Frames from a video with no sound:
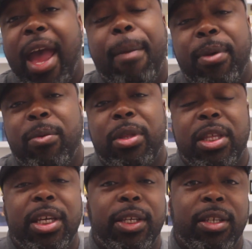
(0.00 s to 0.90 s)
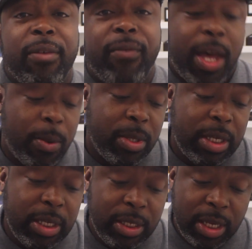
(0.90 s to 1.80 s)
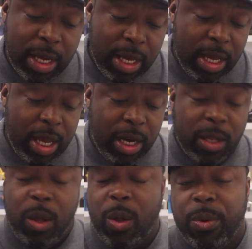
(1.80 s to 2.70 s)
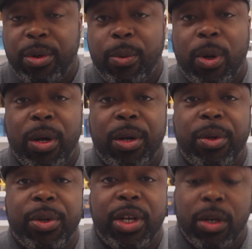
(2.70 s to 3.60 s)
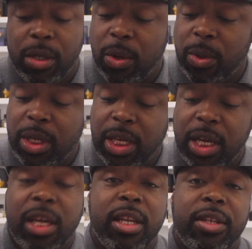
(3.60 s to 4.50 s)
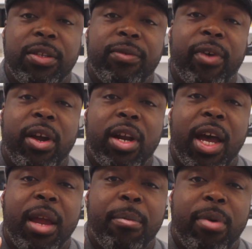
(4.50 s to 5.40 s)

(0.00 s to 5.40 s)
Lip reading: happy with this. I found this, the hole in the wall here locally, and it's Fahrenheit